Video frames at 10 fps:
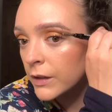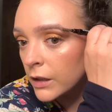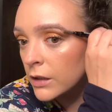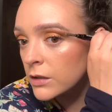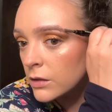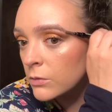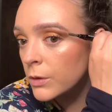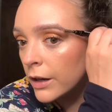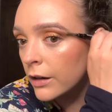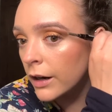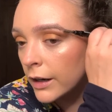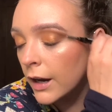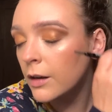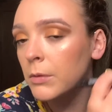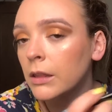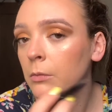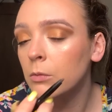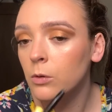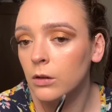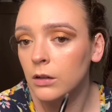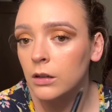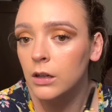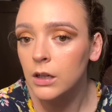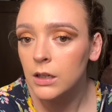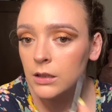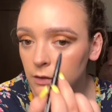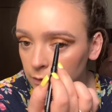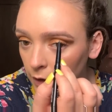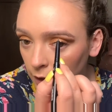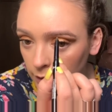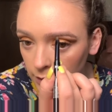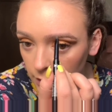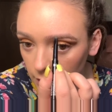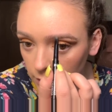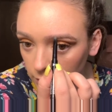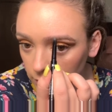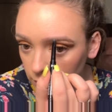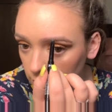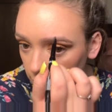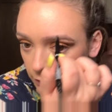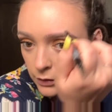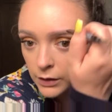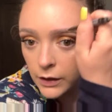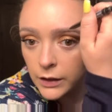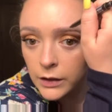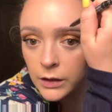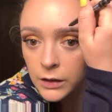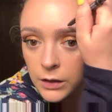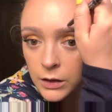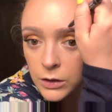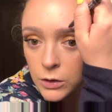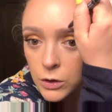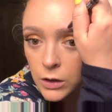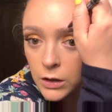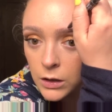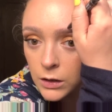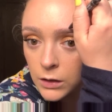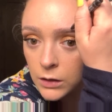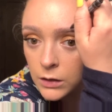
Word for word: And this is where I kind of make them more defined. I'll literally like just draw